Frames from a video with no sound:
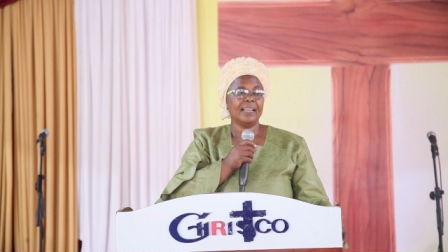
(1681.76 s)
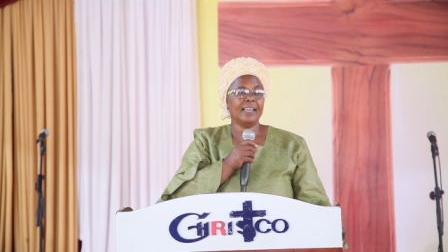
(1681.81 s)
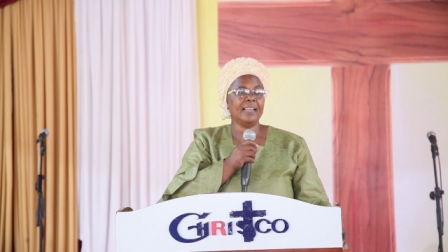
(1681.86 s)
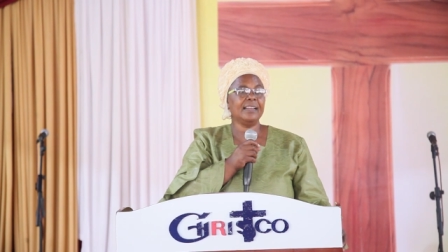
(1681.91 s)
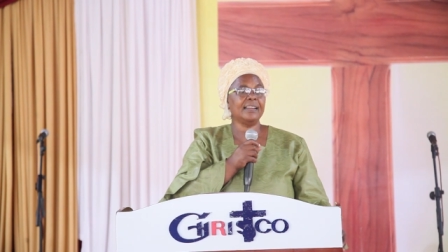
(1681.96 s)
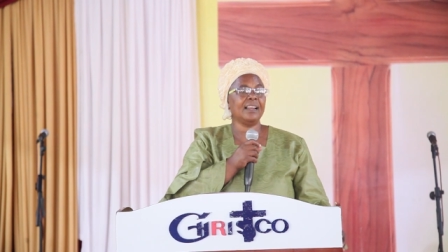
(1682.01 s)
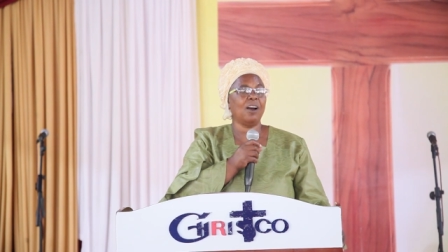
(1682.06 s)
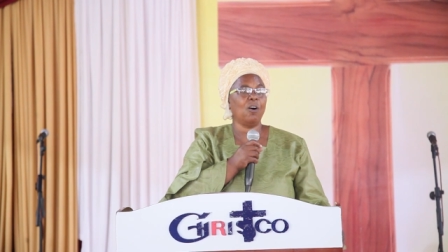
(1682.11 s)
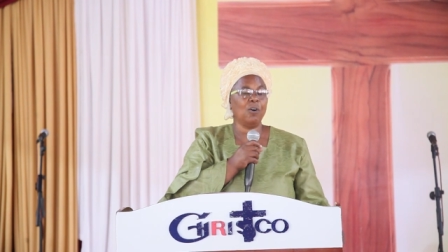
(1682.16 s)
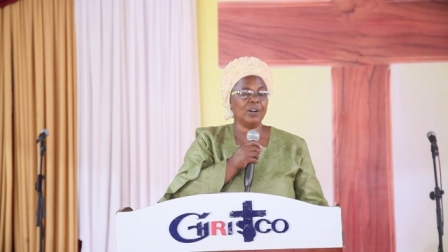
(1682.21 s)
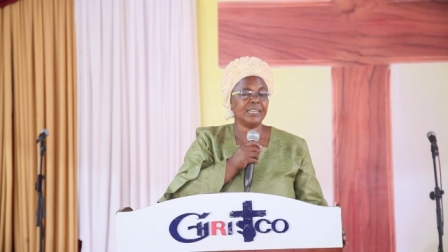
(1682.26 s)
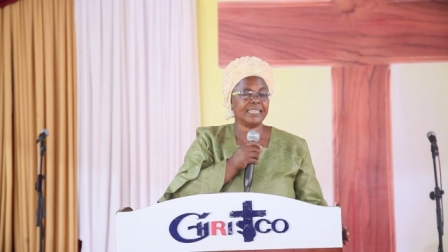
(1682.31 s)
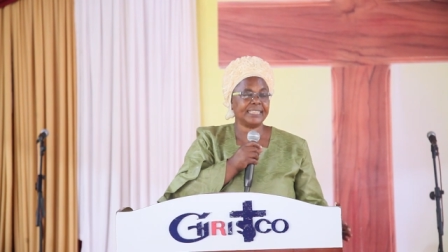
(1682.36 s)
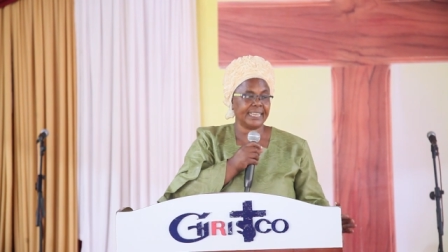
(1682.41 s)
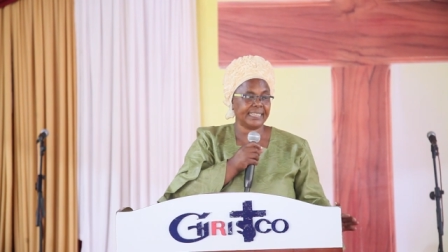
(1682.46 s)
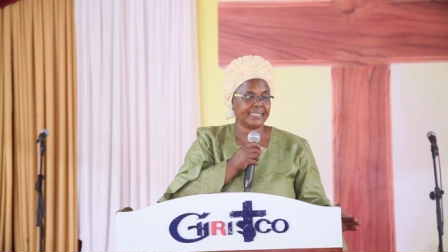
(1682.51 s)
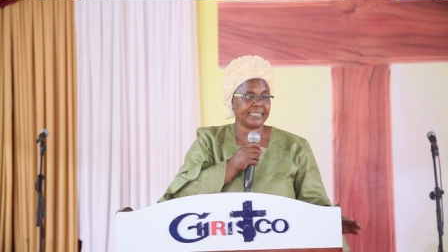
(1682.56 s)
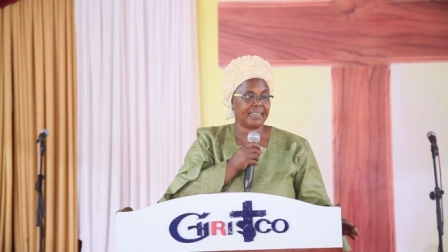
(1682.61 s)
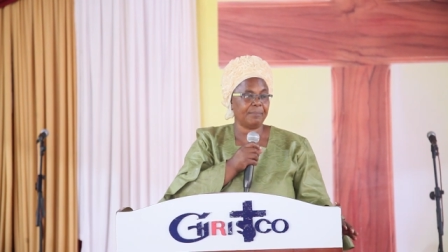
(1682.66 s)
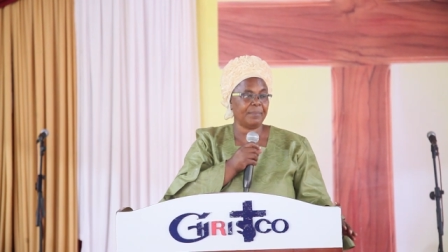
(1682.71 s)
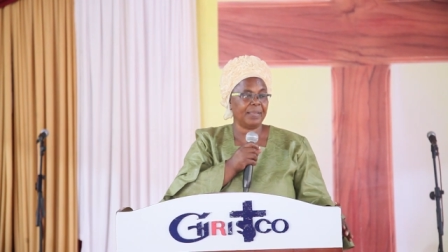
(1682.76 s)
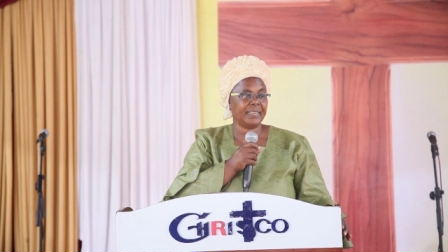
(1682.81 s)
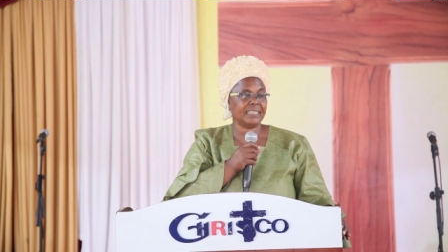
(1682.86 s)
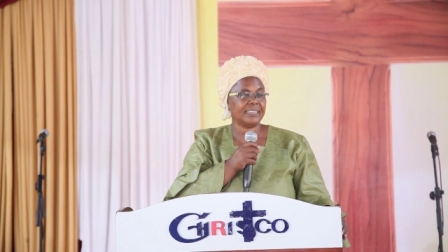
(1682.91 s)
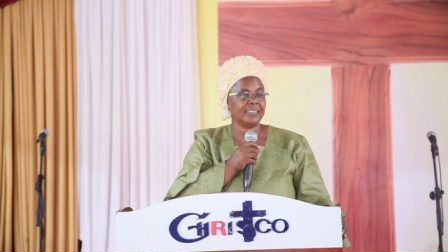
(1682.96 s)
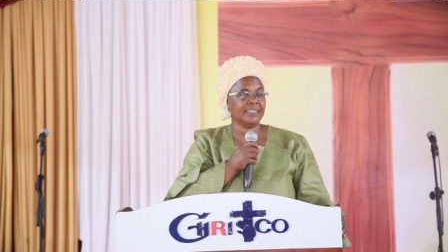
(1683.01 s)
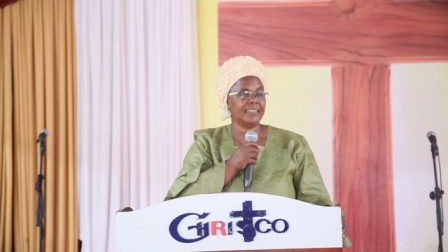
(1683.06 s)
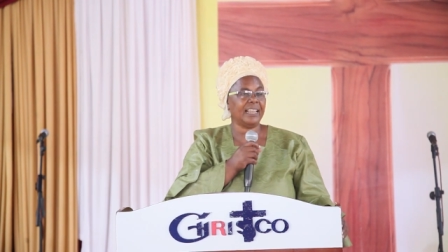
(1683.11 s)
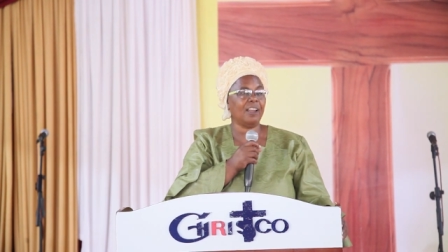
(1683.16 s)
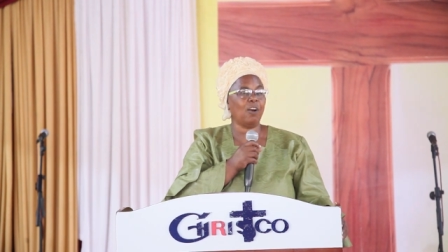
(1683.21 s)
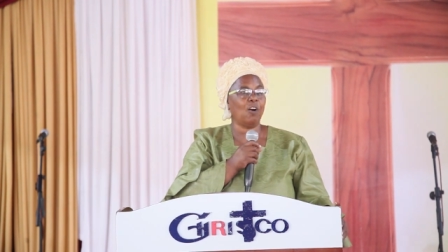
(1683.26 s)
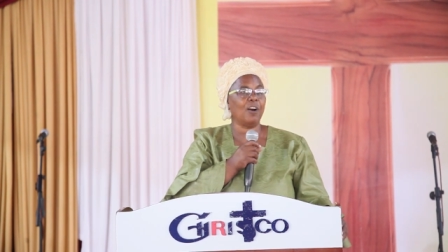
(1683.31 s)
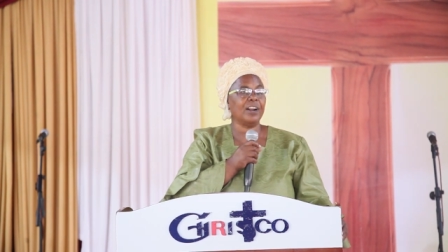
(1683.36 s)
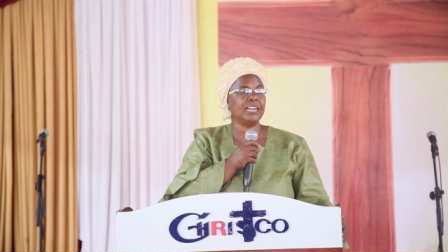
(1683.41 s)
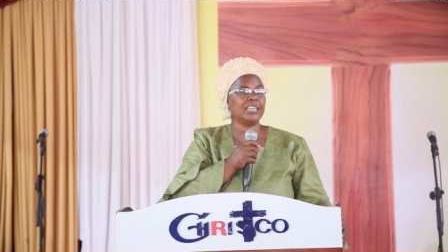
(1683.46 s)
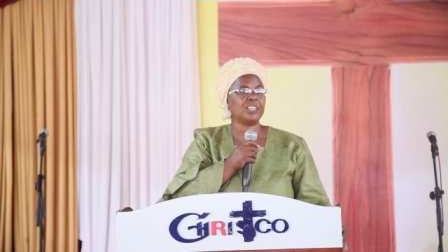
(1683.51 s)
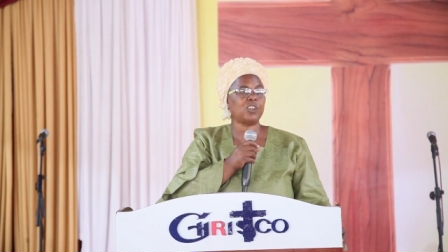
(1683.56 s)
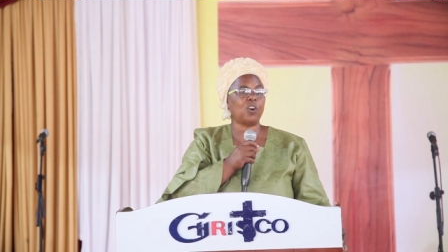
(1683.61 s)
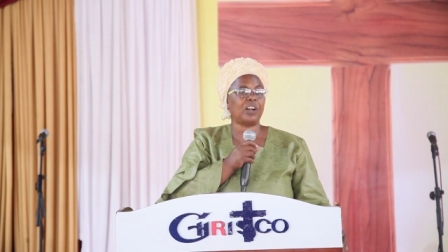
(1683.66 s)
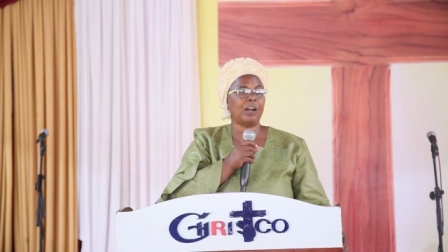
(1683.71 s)
in the Old Testament, they
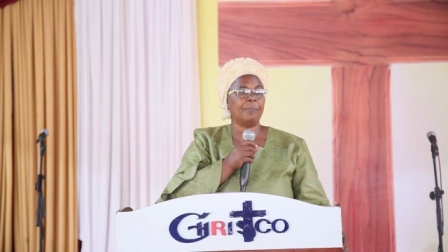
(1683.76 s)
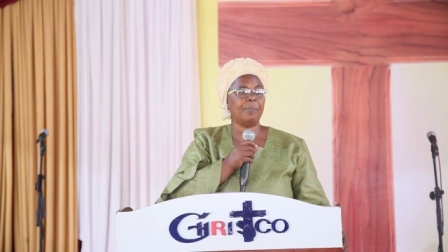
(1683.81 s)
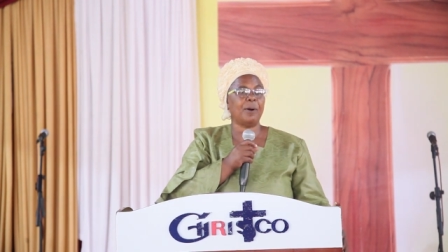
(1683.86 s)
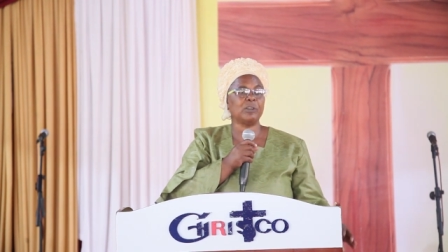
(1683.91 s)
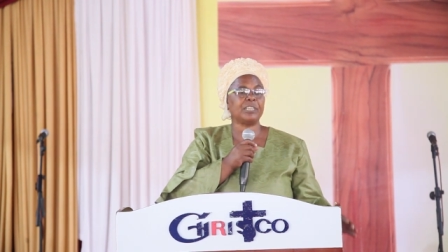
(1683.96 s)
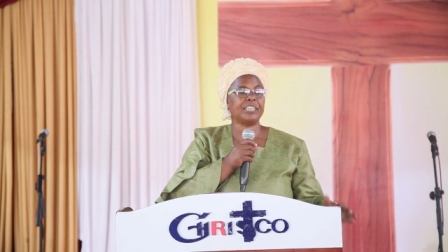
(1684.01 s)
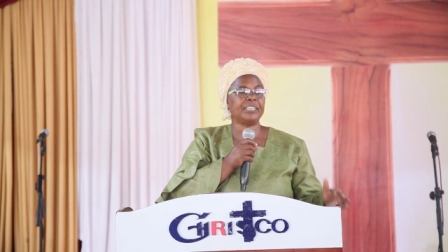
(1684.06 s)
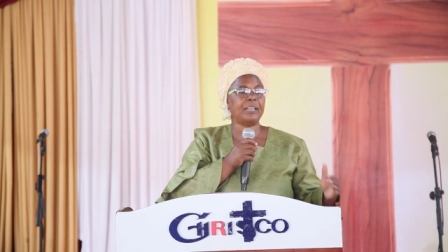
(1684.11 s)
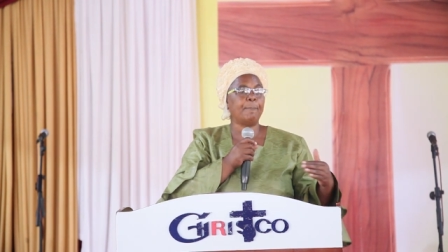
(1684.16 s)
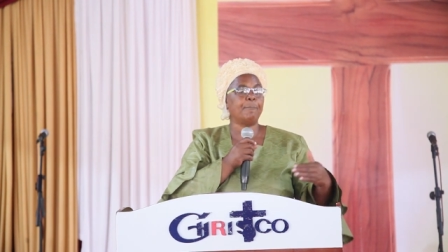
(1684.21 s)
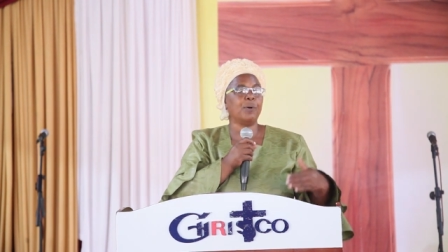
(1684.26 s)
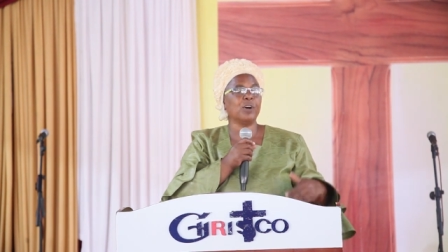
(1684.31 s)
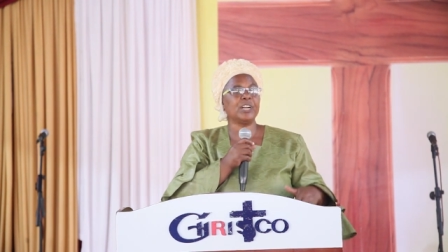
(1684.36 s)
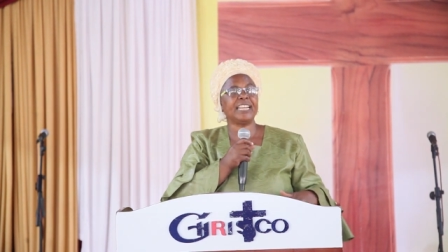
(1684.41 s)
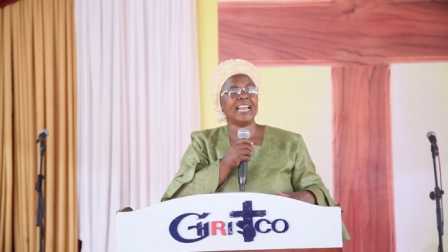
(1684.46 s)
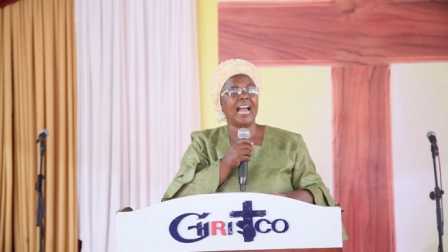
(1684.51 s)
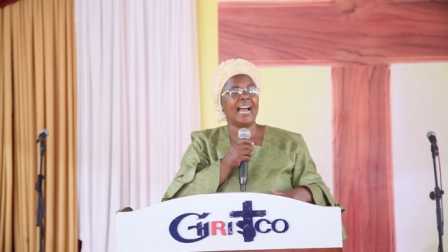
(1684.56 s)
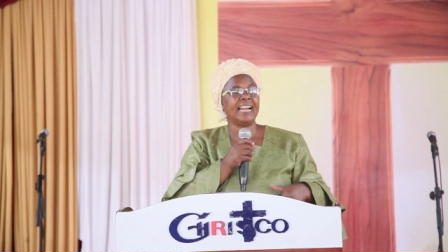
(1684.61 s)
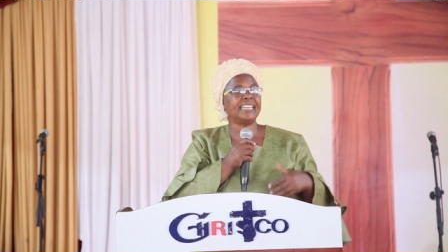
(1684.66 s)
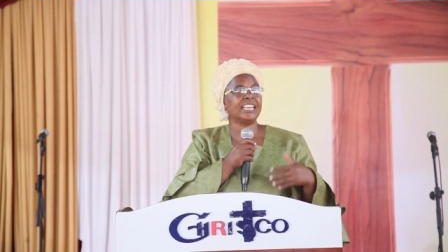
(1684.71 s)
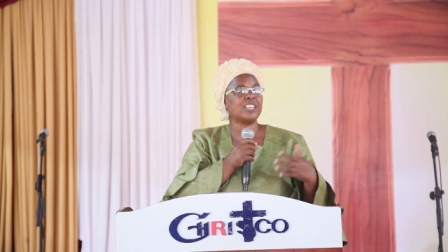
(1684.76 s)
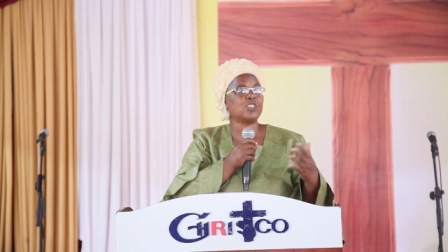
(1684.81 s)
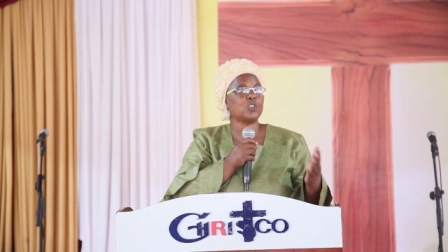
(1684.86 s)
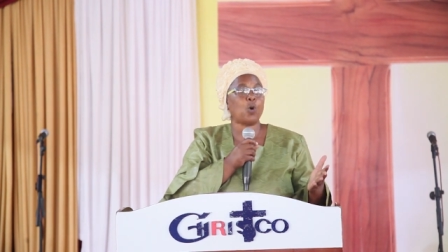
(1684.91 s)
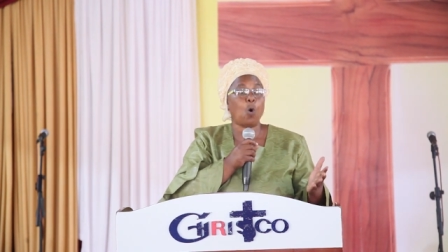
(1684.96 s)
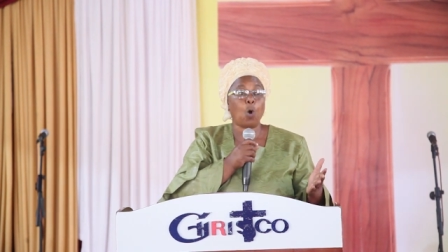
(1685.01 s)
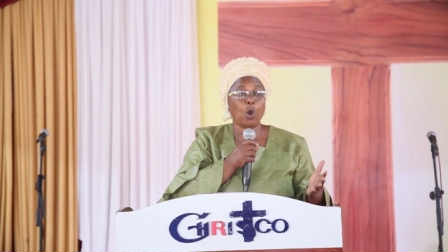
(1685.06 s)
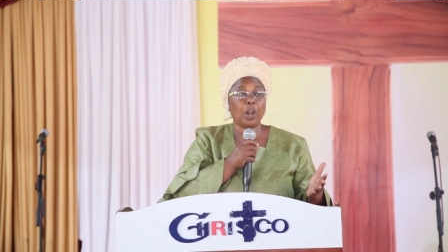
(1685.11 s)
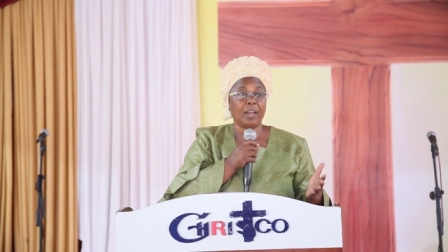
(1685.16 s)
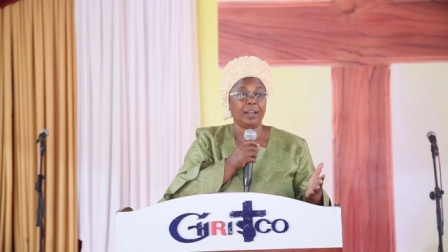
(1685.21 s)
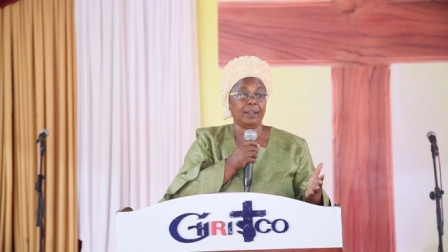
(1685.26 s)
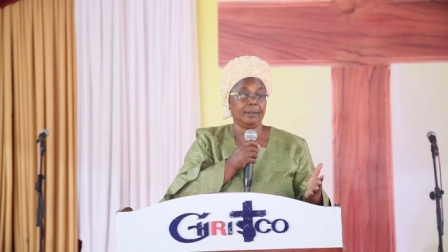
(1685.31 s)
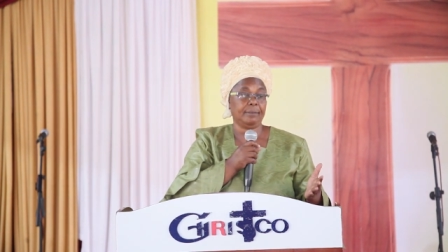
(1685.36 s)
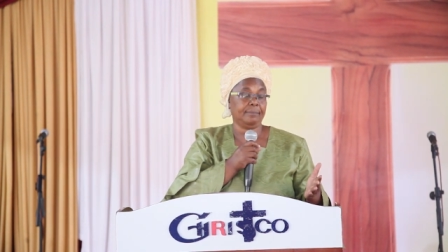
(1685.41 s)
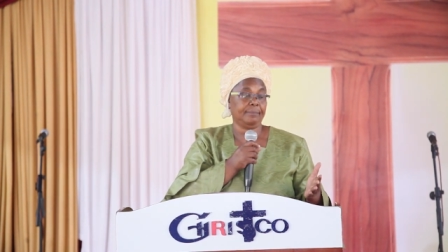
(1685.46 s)
only talk about the body and the soul.